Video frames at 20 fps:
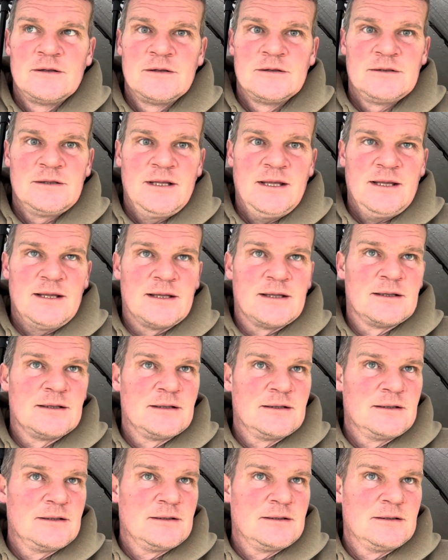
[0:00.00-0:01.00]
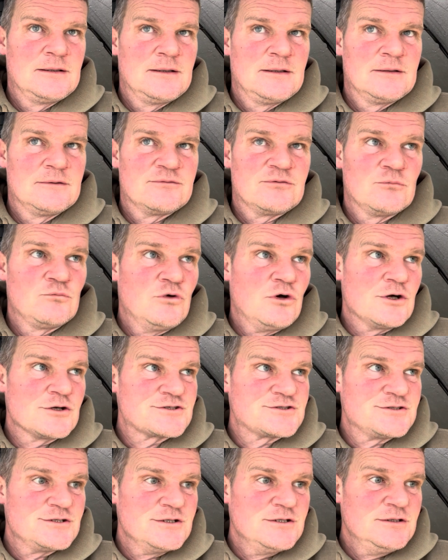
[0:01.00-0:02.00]
Yeah, from what I
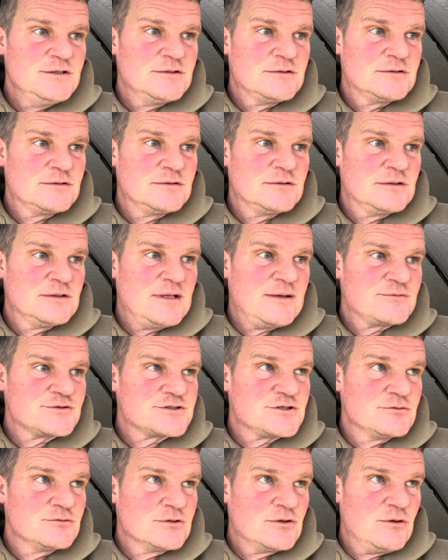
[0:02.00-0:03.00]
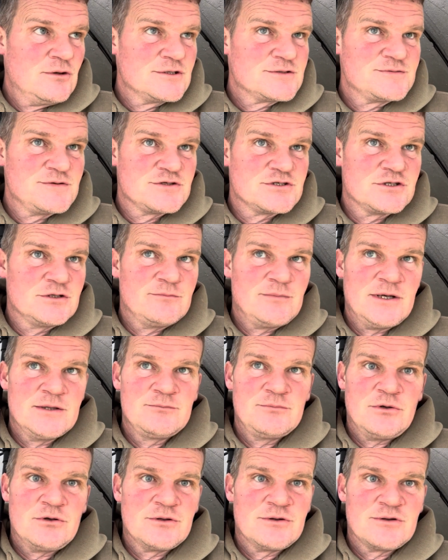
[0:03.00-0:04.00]
see, the other two guys fishing the
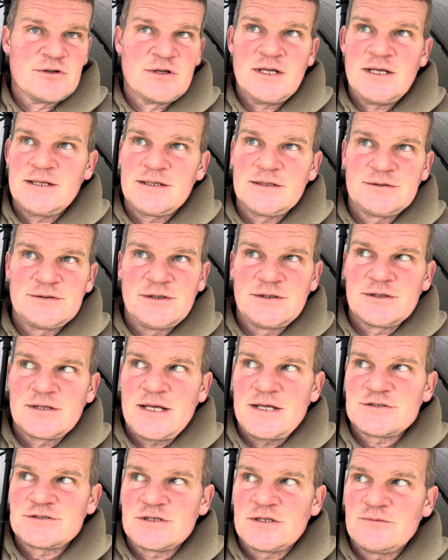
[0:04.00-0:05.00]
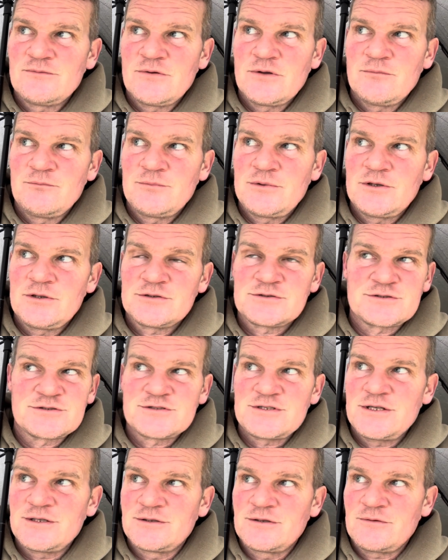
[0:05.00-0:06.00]
main body of the lake didn't catch anything. But as I
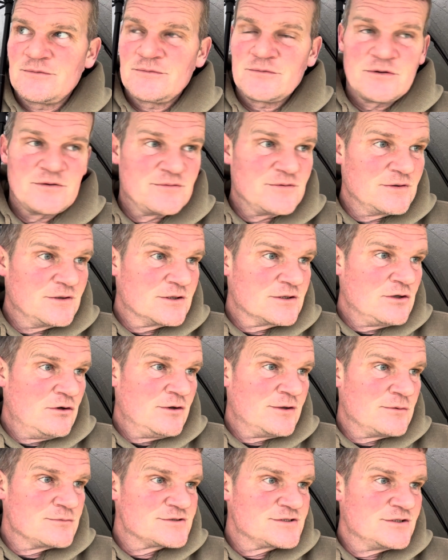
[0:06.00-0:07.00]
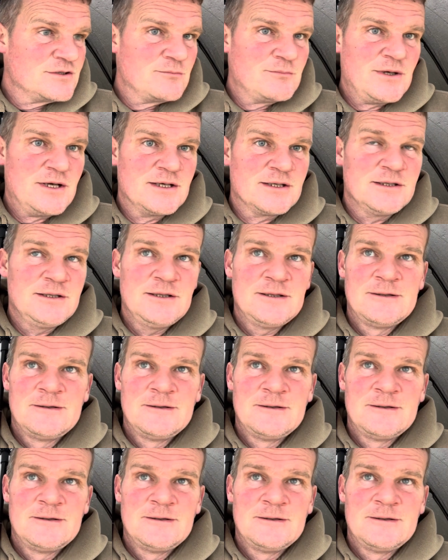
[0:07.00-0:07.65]
said, I think the guy that was in the bay